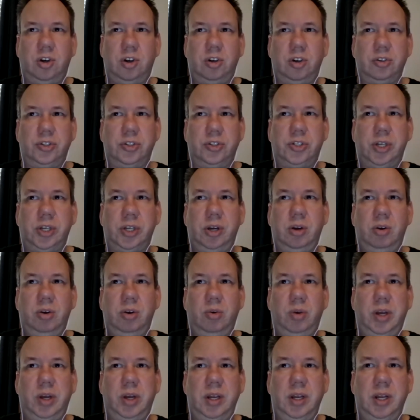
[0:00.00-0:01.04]

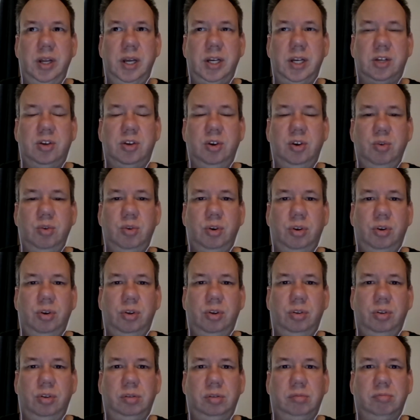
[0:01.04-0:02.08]
So, and
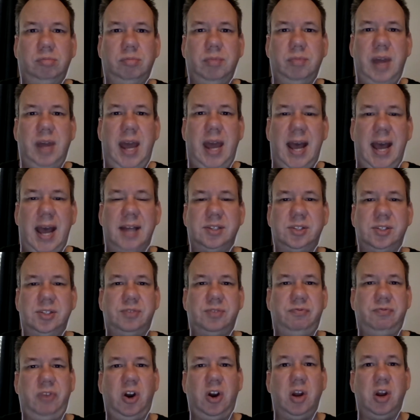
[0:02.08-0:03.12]
Google Ads is
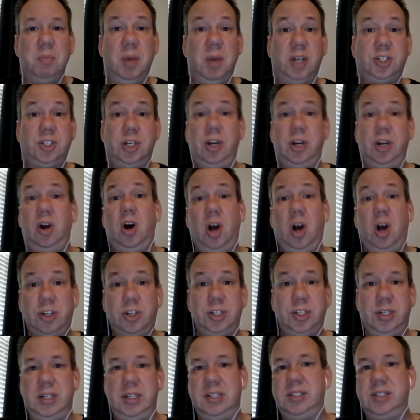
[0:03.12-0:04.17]
very much an
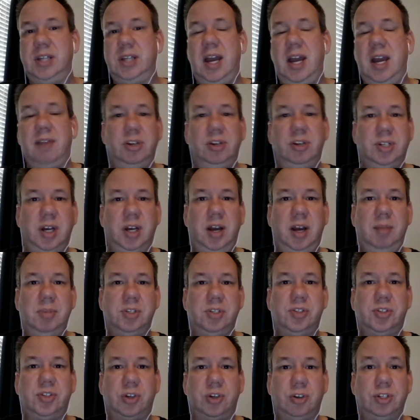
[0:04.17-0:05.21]
auction. Is every time a
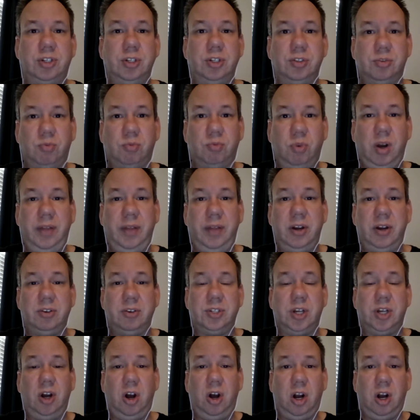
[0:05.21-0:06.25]
search is run, there's
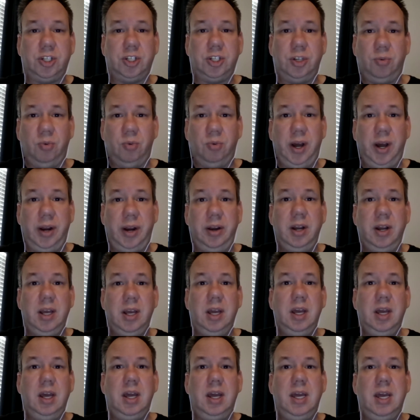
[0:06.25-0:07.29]
an auction run
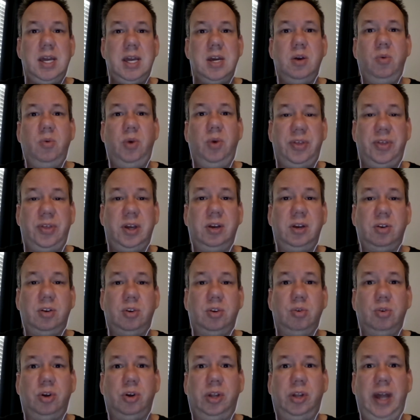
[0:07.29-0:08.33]
within
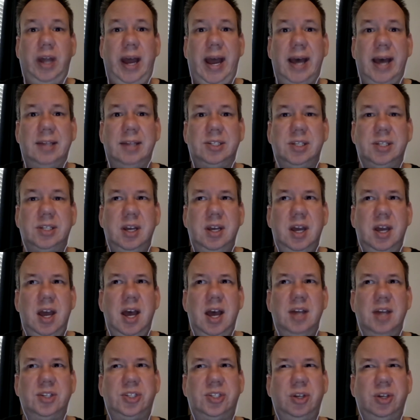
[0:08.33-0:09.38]
Google Ads.
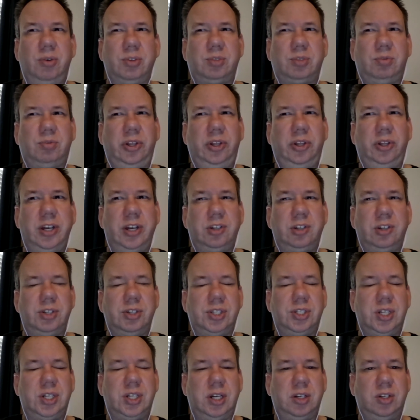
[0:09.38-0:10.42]
And so it's really
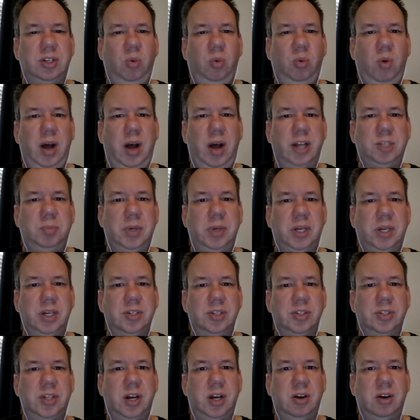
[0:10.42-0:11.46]
interesting to watch
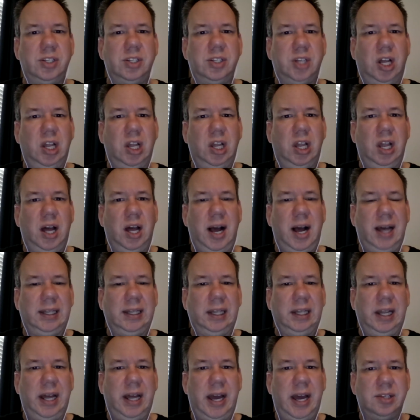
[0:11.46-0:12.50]
because there is a lot
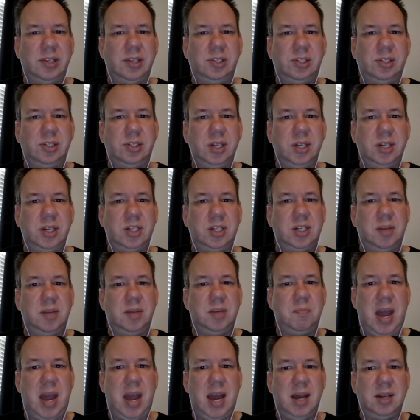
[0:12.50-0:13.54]
less
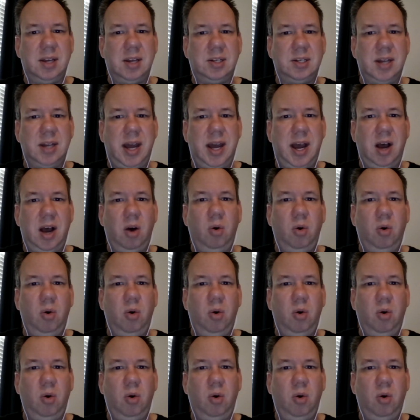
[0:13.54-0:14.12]
demand now,